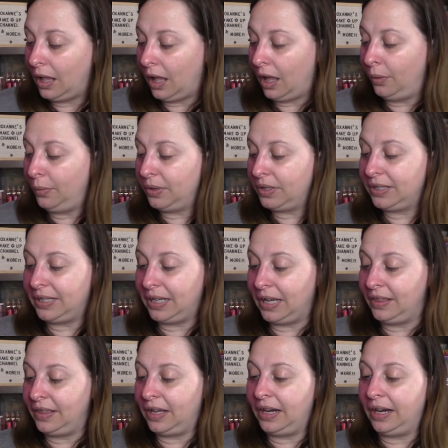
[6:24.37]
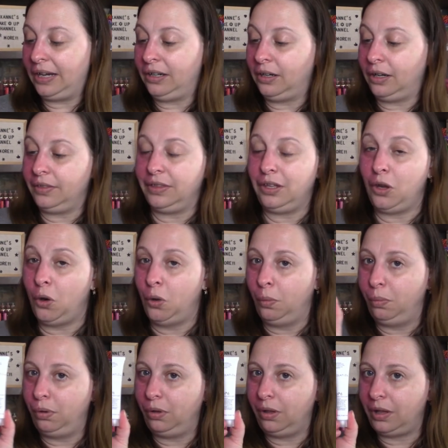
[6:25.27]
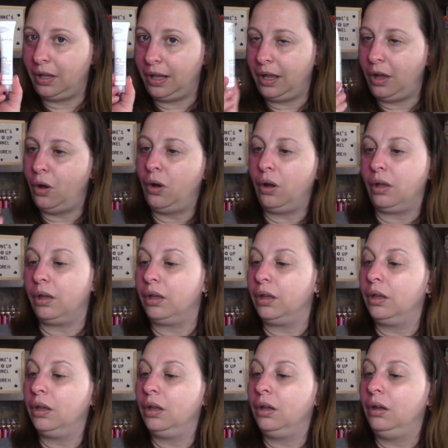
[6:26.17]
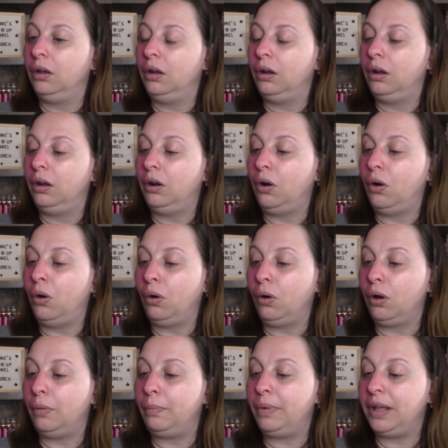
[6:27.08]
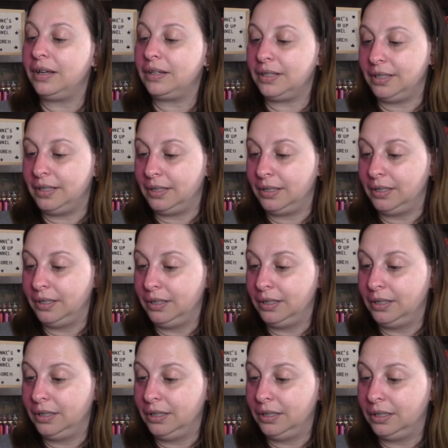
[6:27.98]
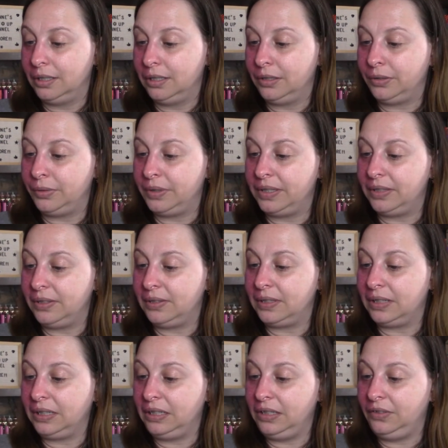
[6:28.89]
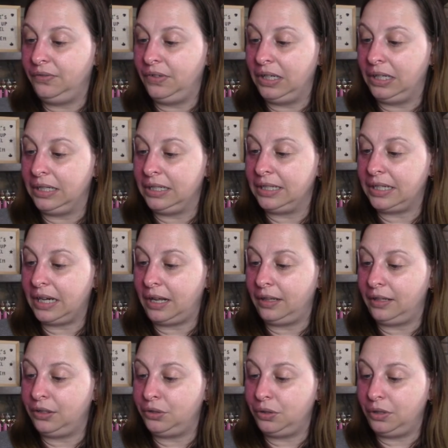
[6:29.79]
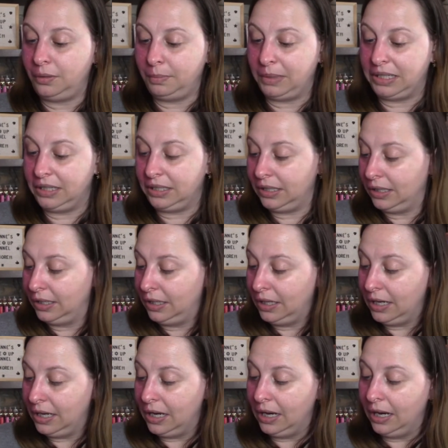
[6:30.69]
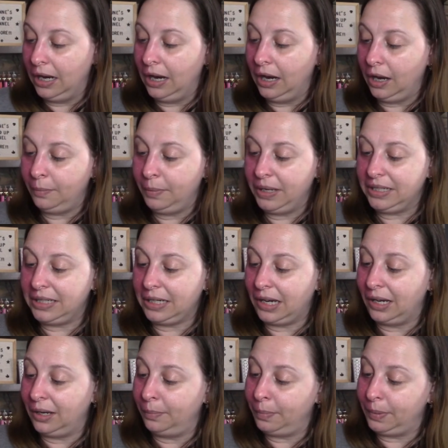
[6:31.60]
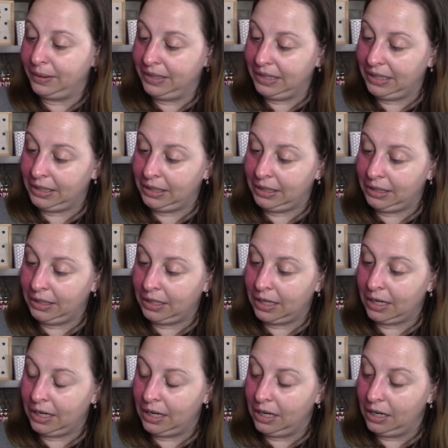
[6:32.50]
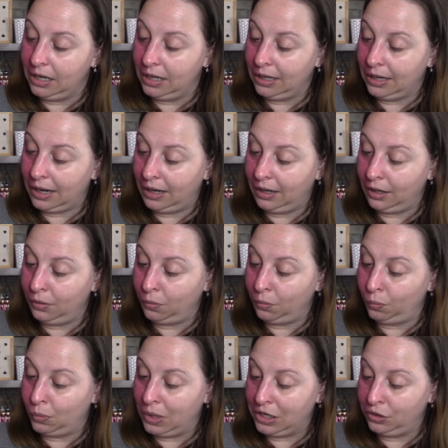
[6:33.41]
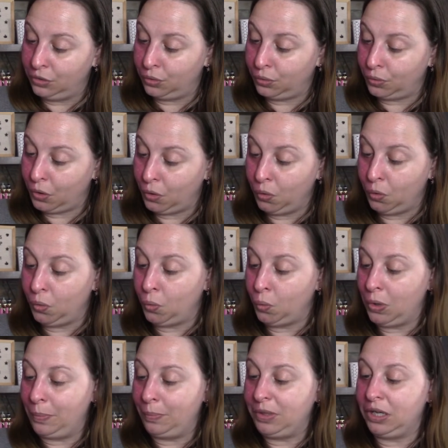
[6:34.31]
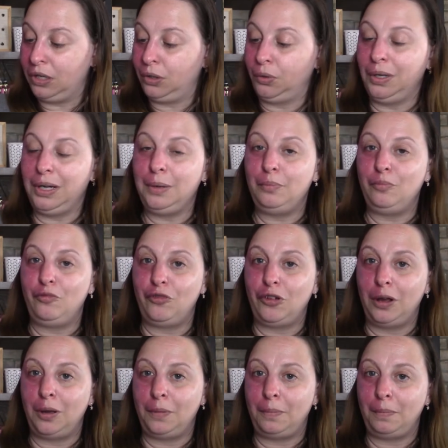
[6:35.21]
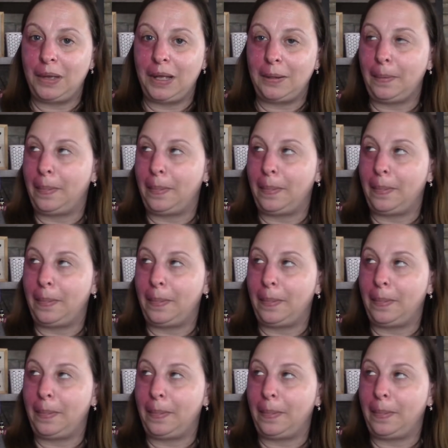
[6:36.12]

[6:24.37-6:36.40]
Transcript: I will say that I got the Opla, Olaplex. So this is the leave-in styling treatment. I picked up the Lala Retro Whipped Cream from...